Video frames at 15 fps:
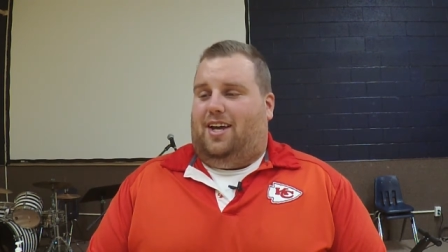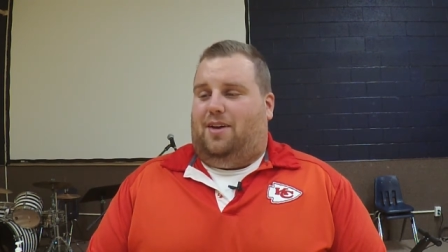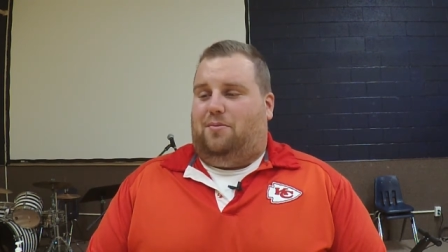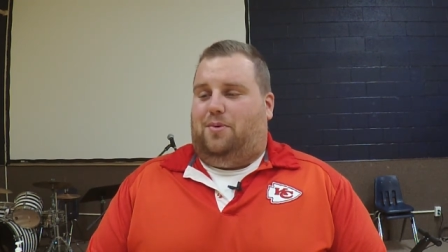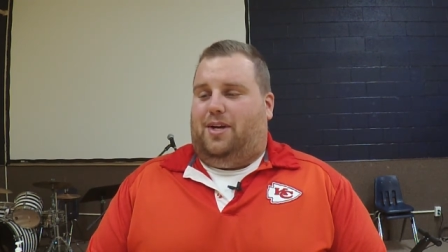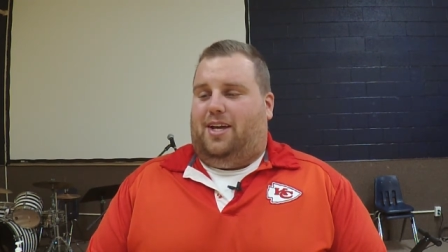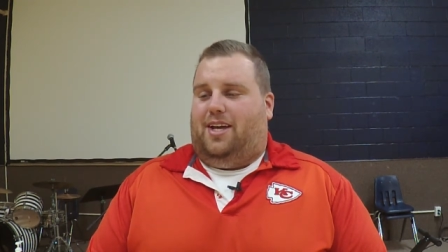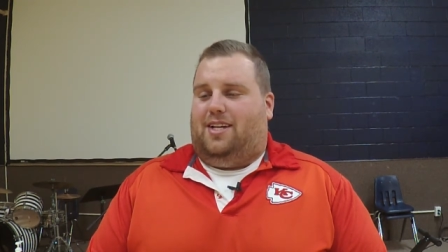
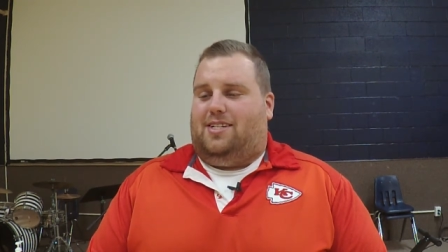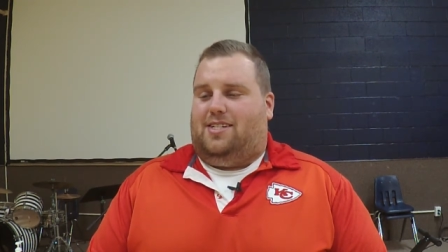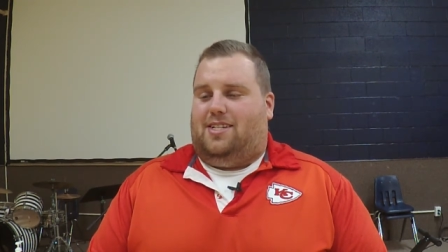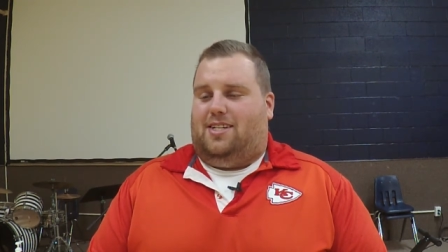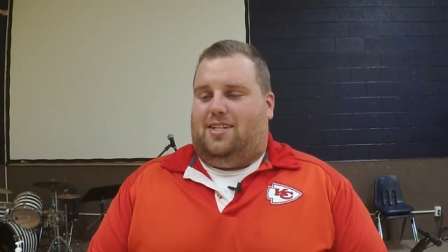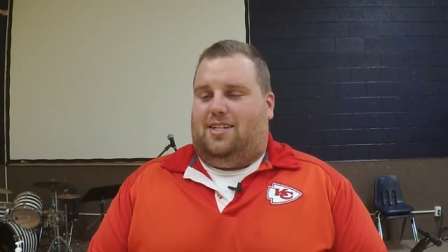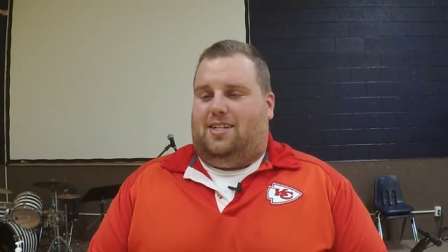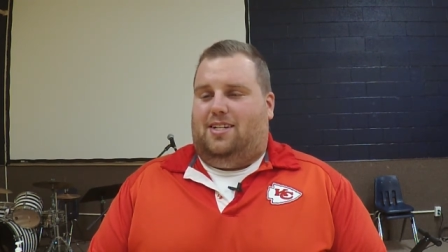and we get
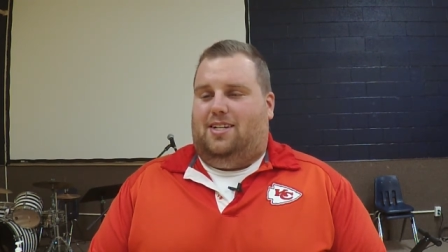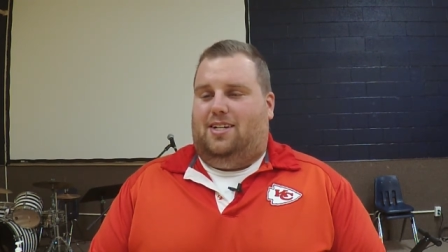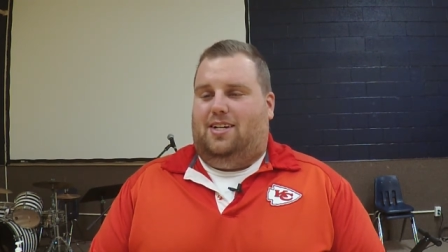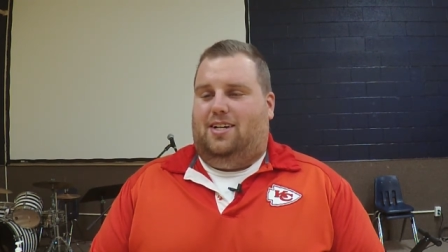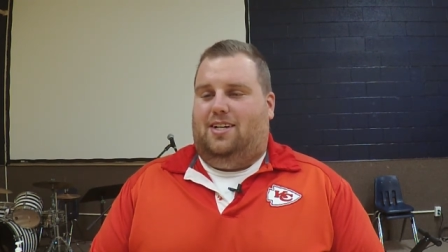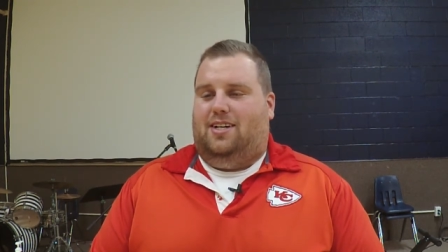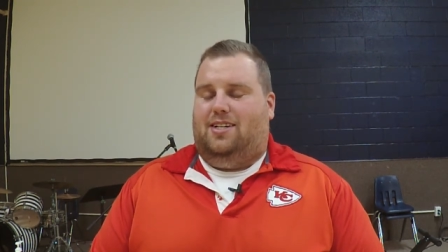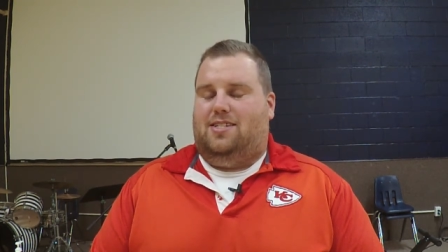to
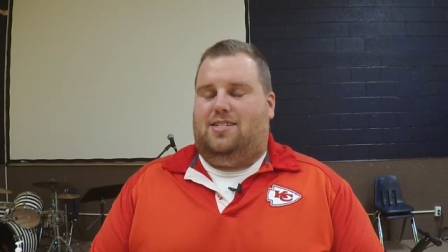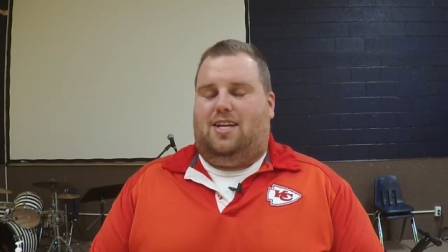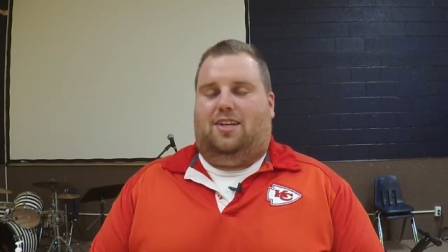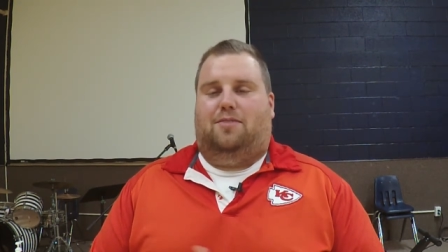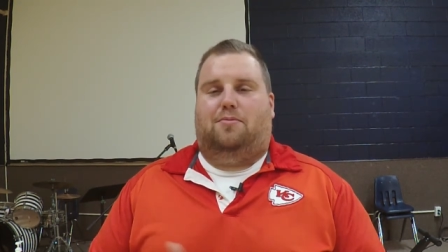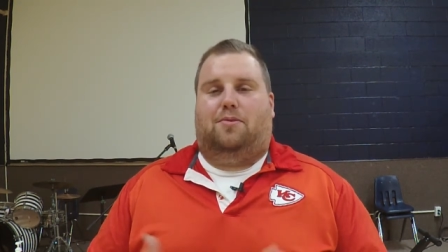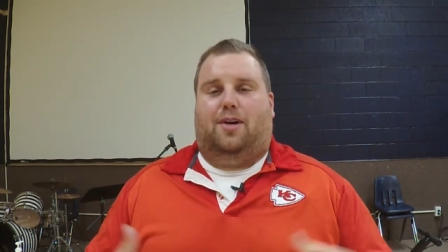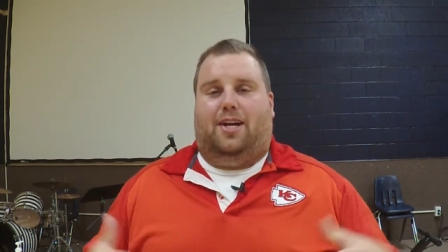
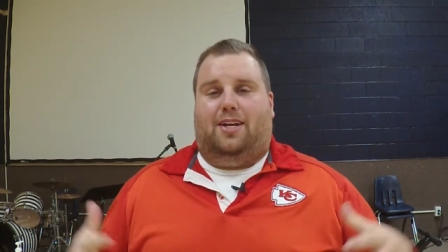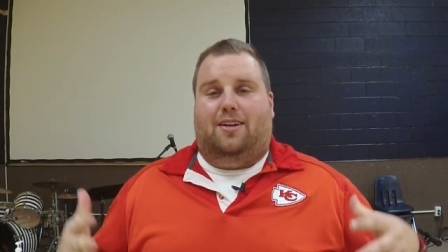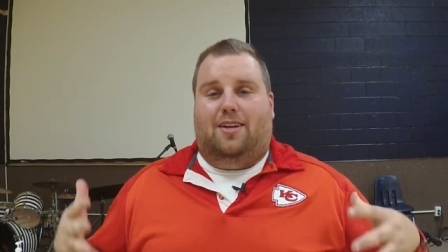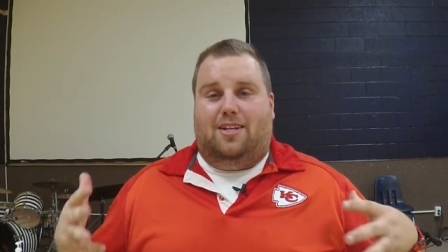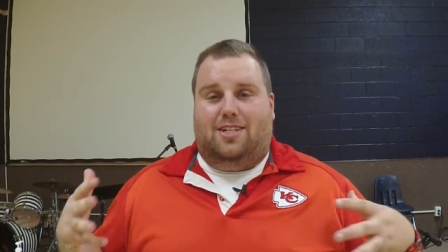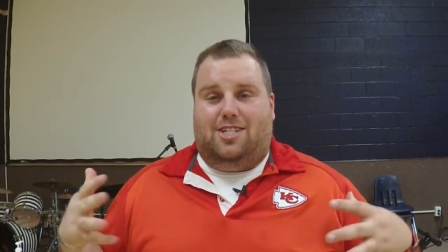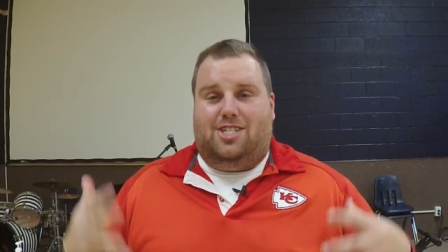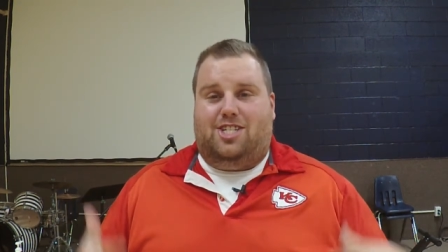celebrate
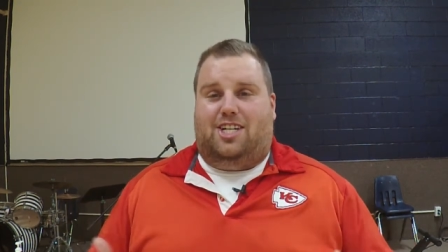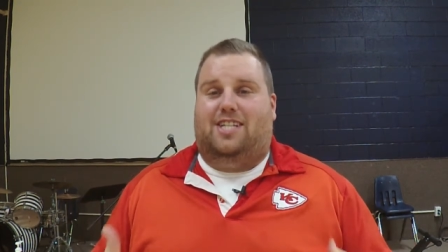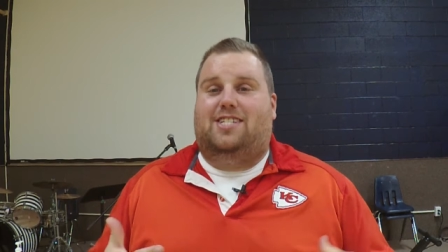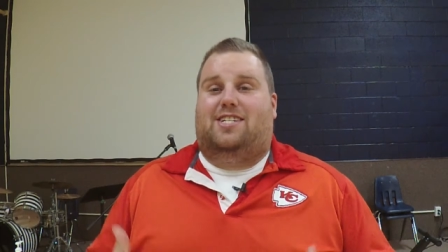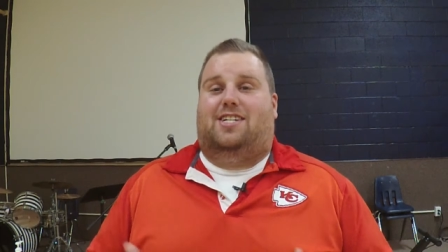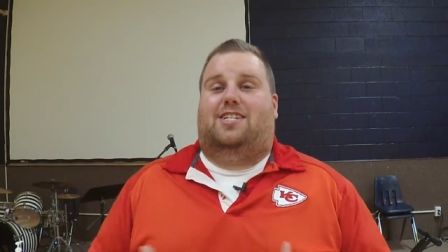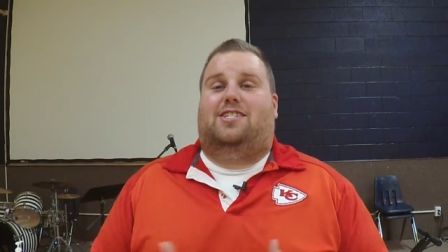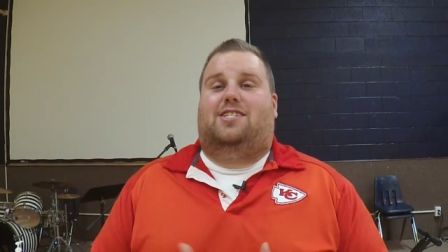
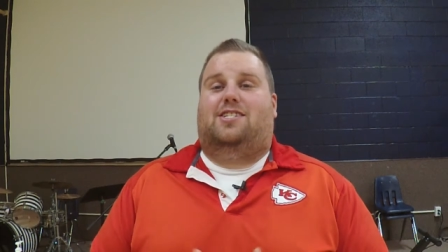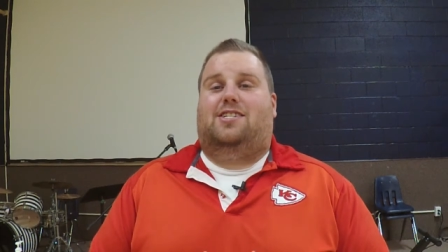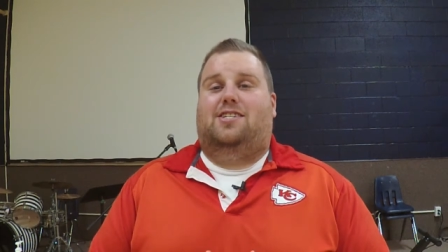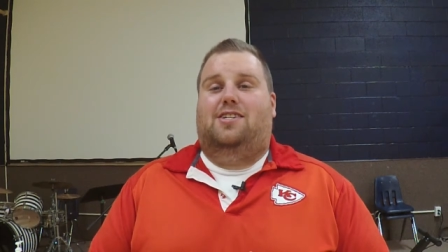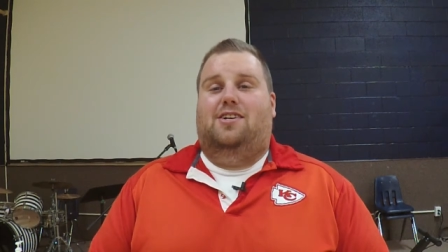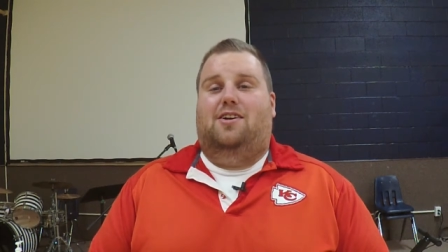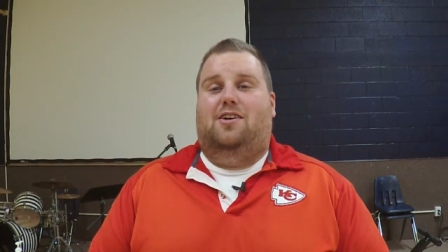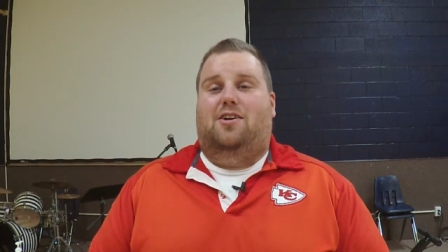Jesus
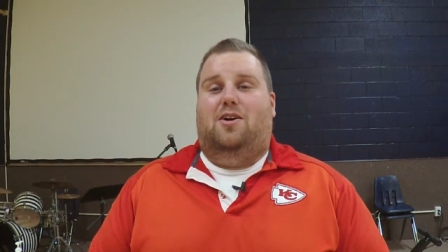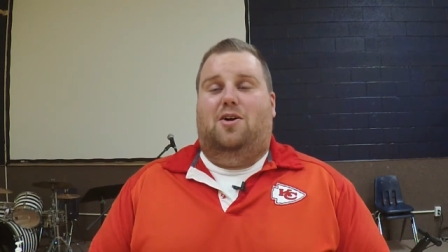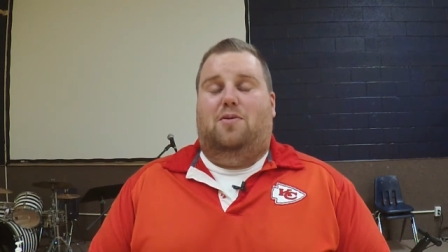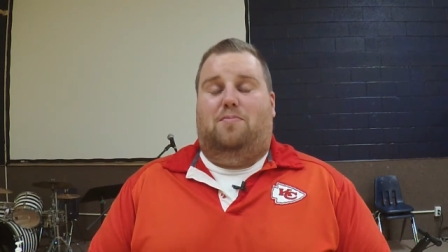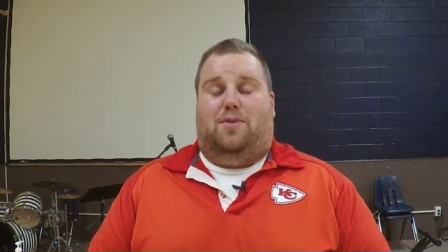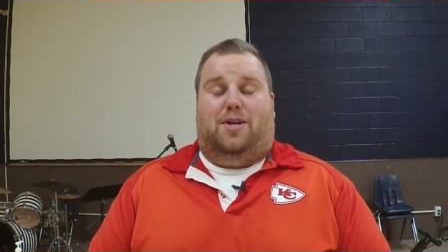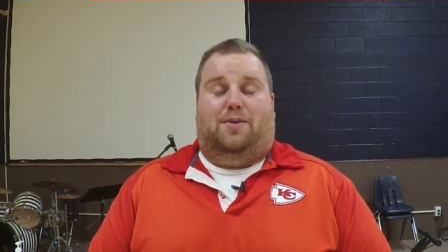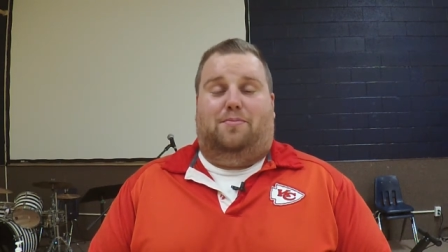
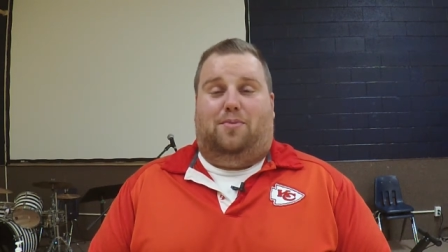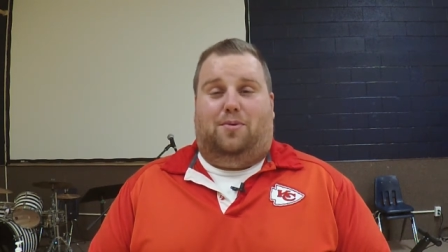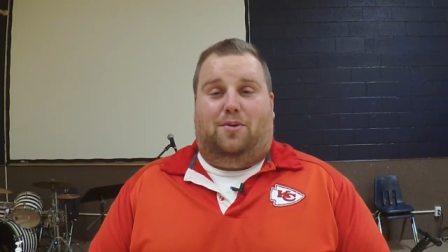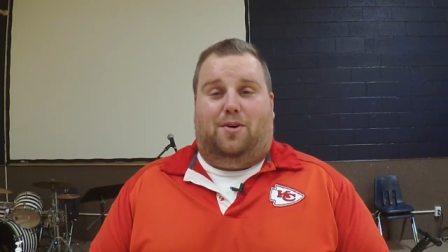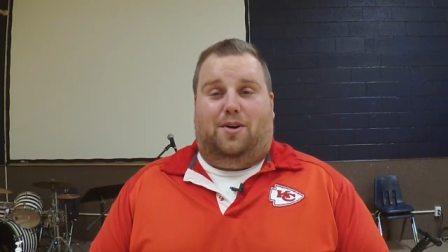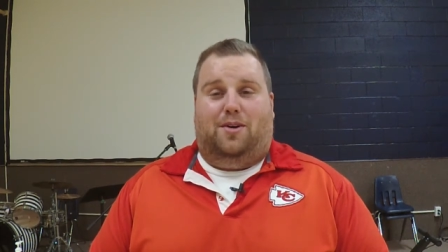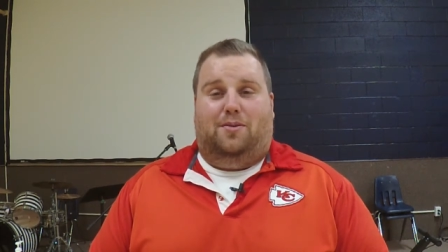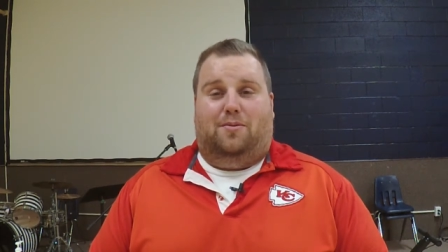being
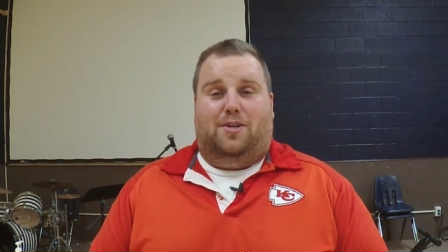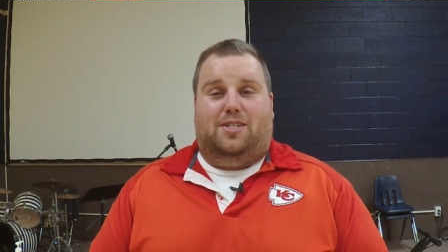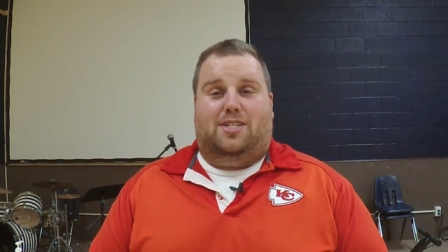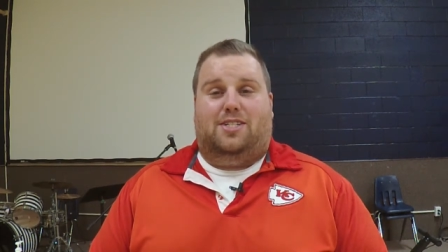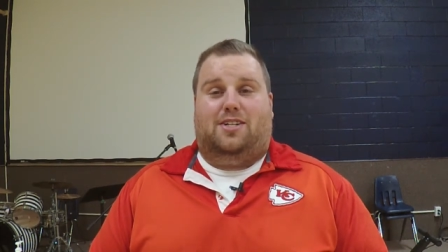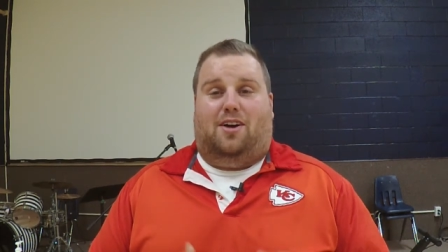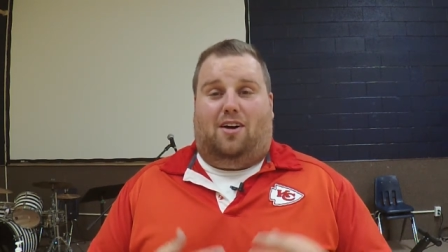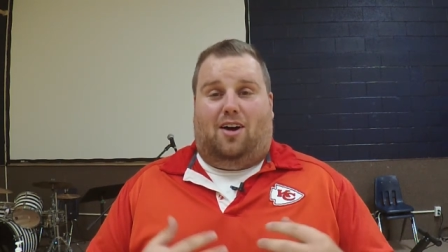born,
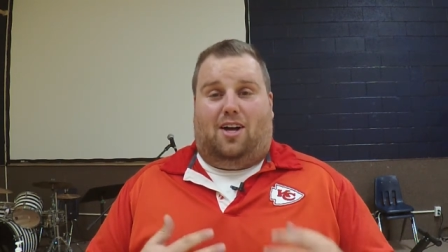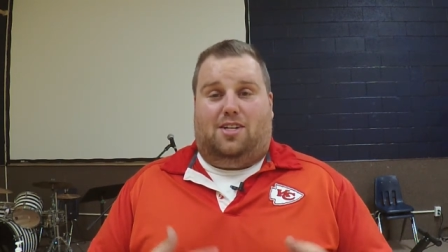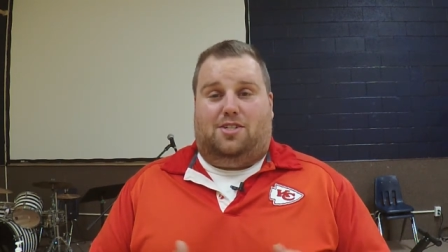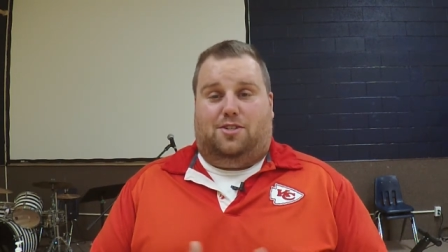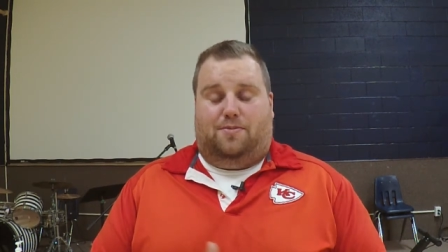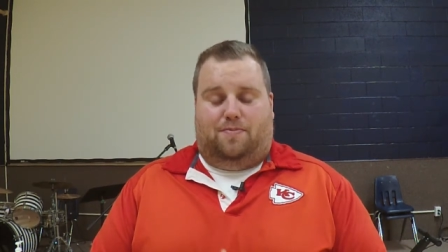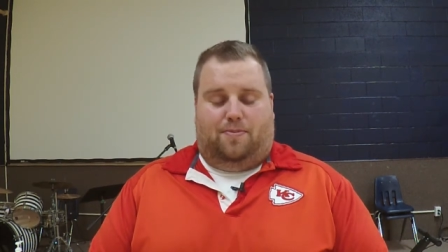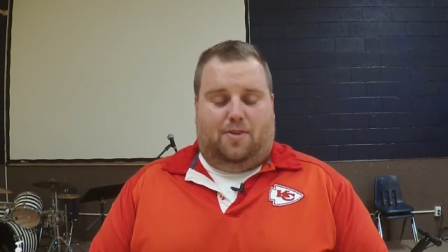which is
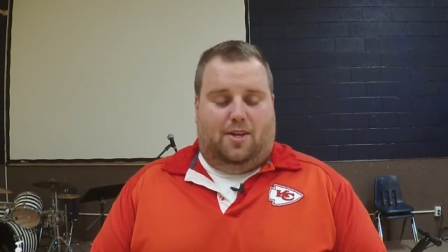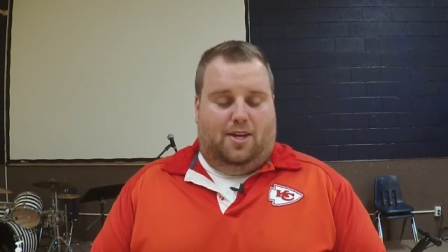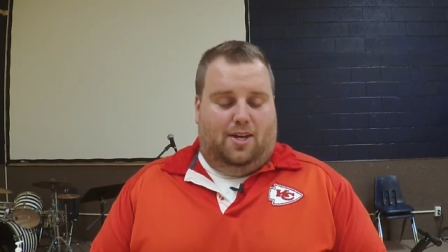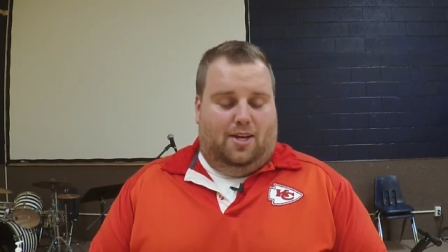awesome.